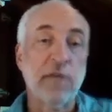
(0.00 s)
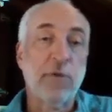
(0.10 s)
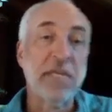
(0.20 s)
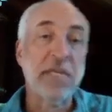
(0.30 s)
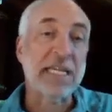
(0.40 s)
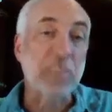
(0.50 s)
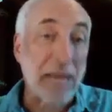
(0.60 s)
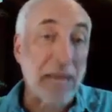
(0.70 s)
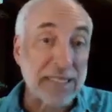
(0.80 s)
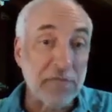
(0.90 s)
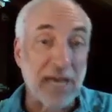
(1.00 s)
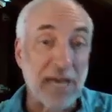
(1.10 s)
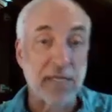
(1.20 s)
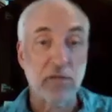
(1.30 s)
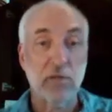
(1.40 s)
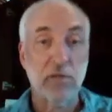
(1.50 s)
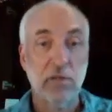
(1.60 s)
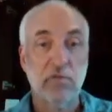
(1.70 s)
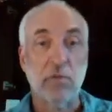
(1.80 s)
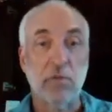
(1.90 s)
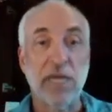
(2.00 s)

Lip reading: Therefore, the expected value